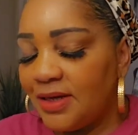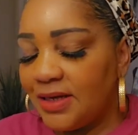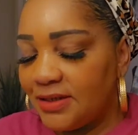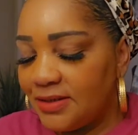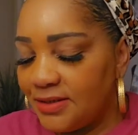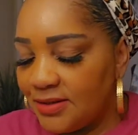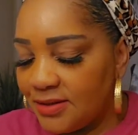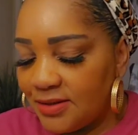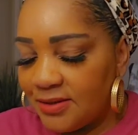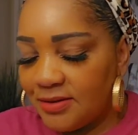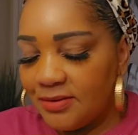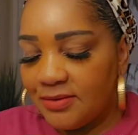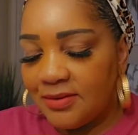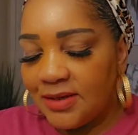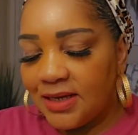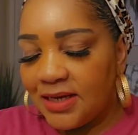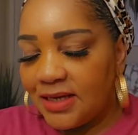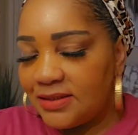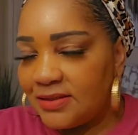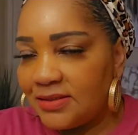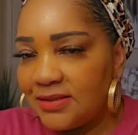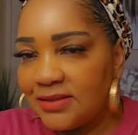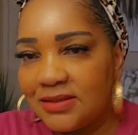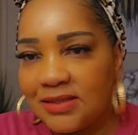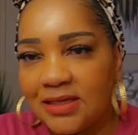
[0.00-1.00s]
I know
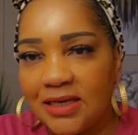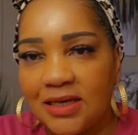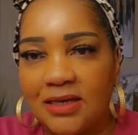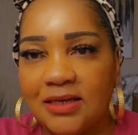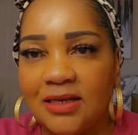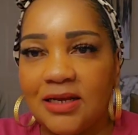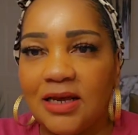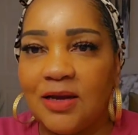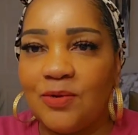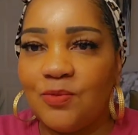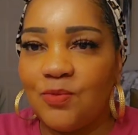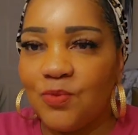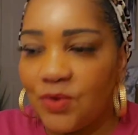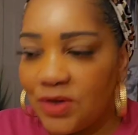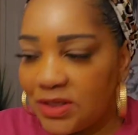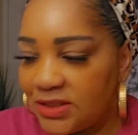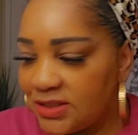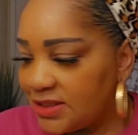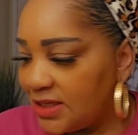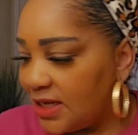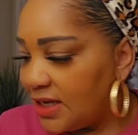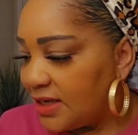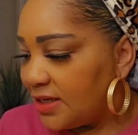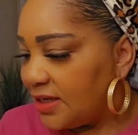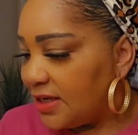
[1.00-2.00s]
I said I was
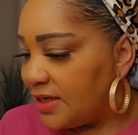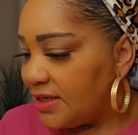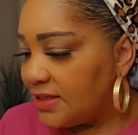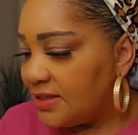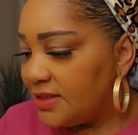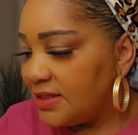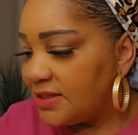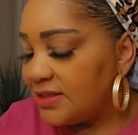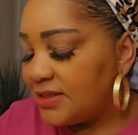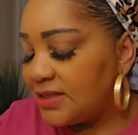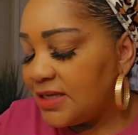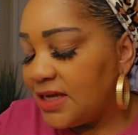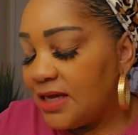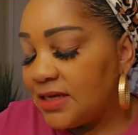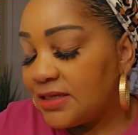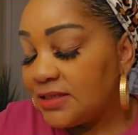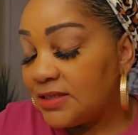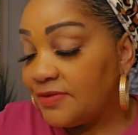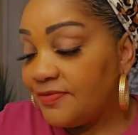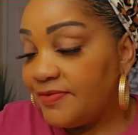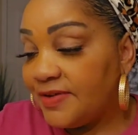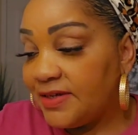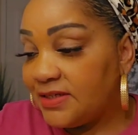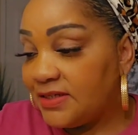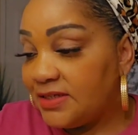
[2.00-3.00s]
not getting the socks
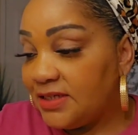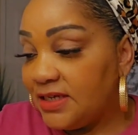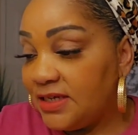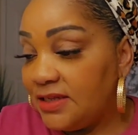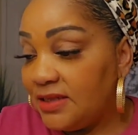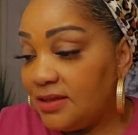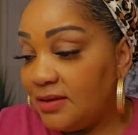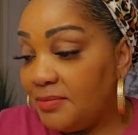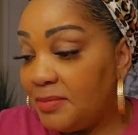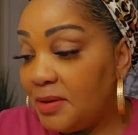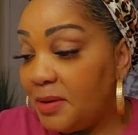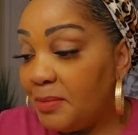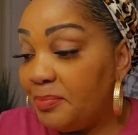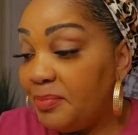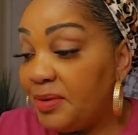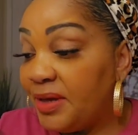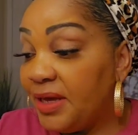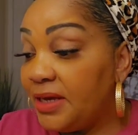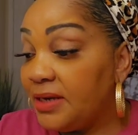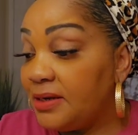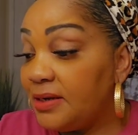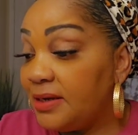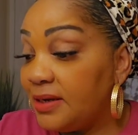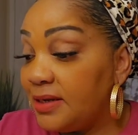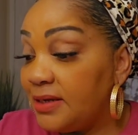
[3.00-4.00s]
if I seen them,
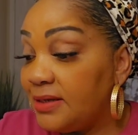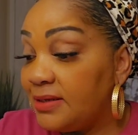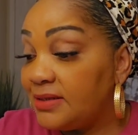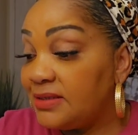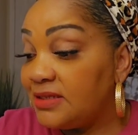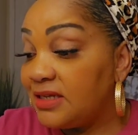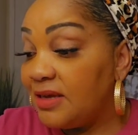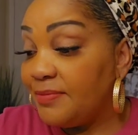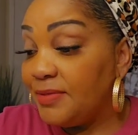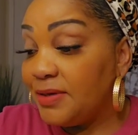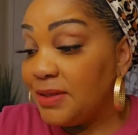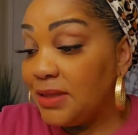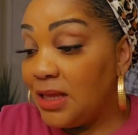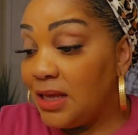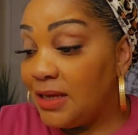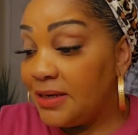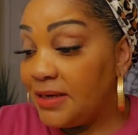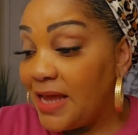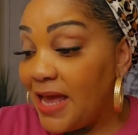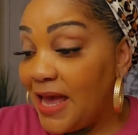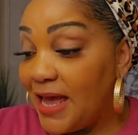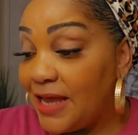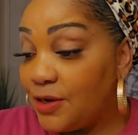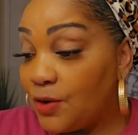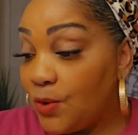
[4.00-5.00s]
but Zebulon
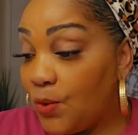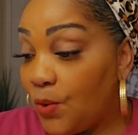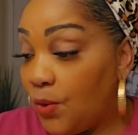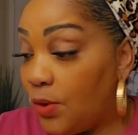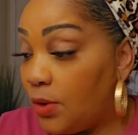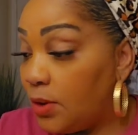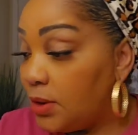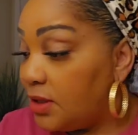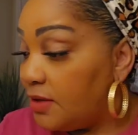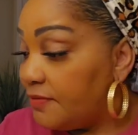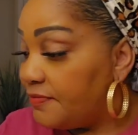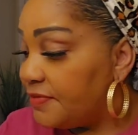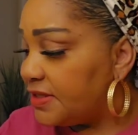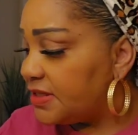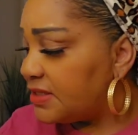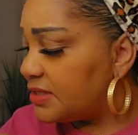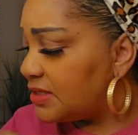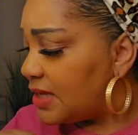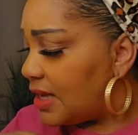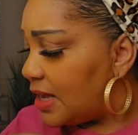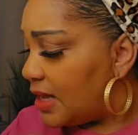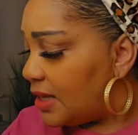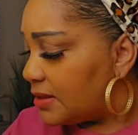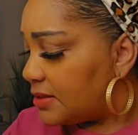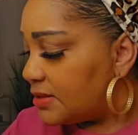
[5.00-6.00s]
had all of the
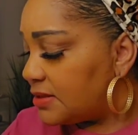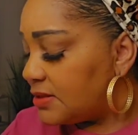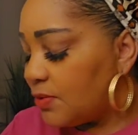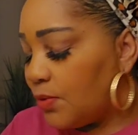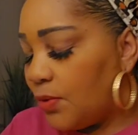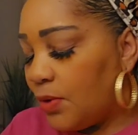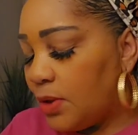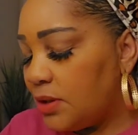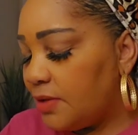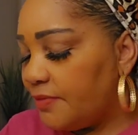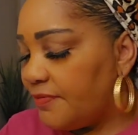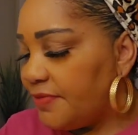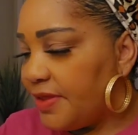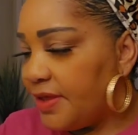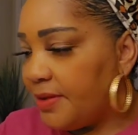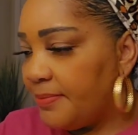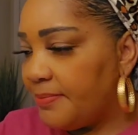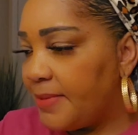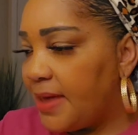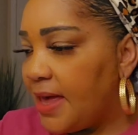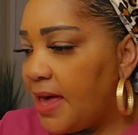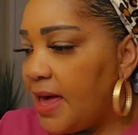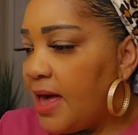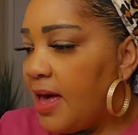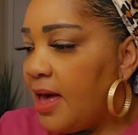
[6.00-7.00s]
socks, all of
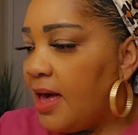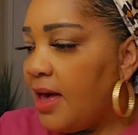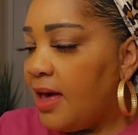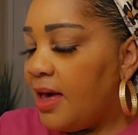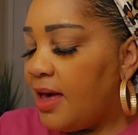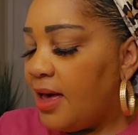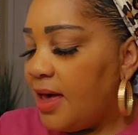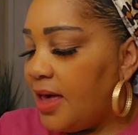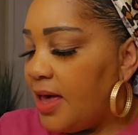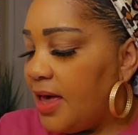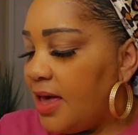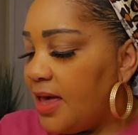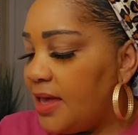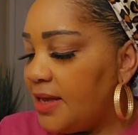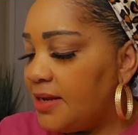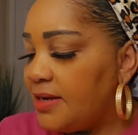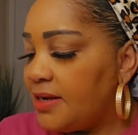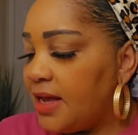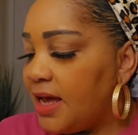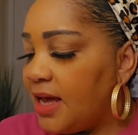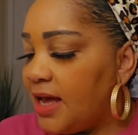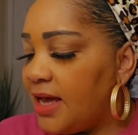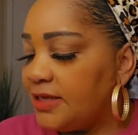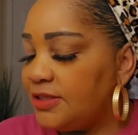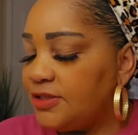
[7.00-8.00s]
them. And
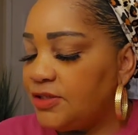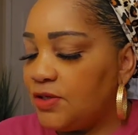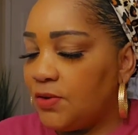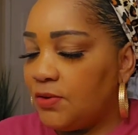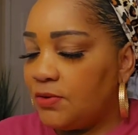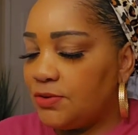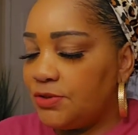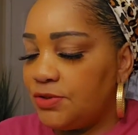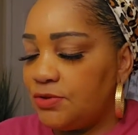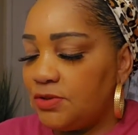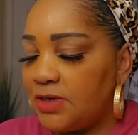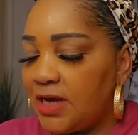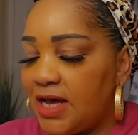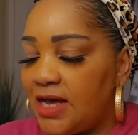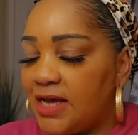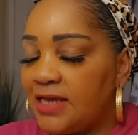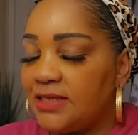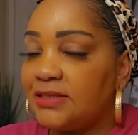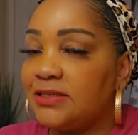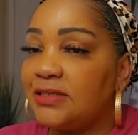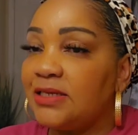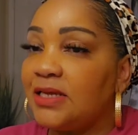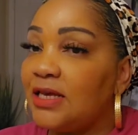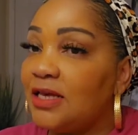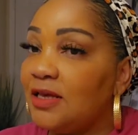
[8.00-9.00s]
I told you
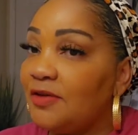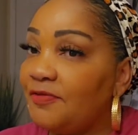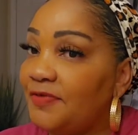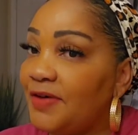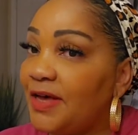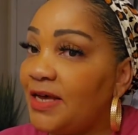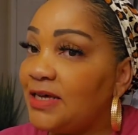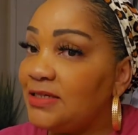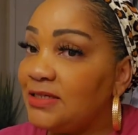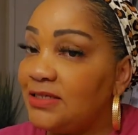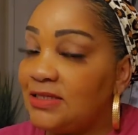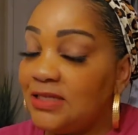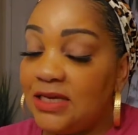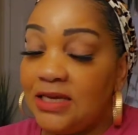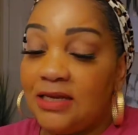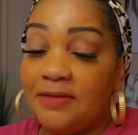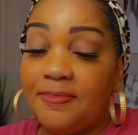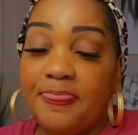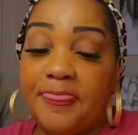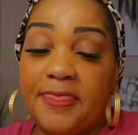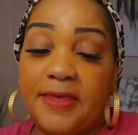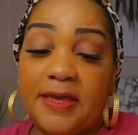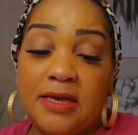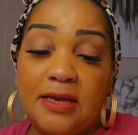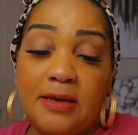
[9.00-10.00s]
guys, if I
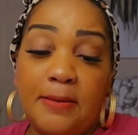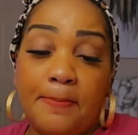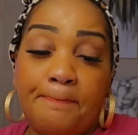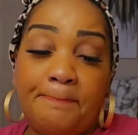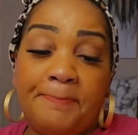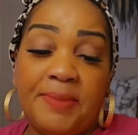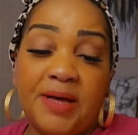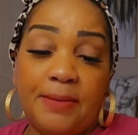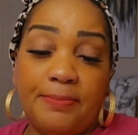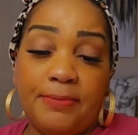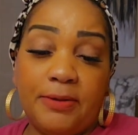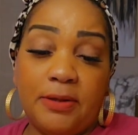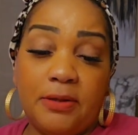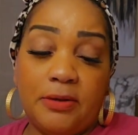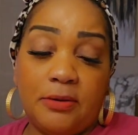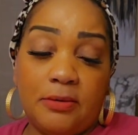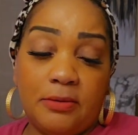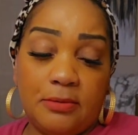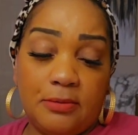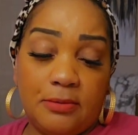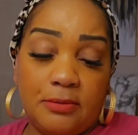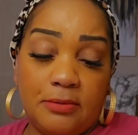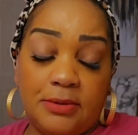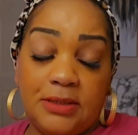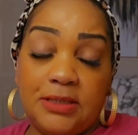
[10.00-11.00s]
seen the Bubble
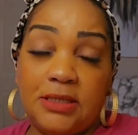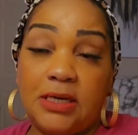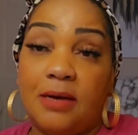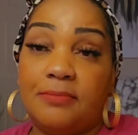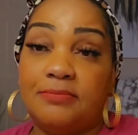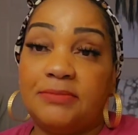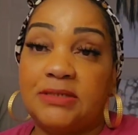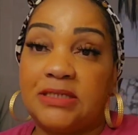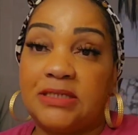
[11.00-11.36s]
Yum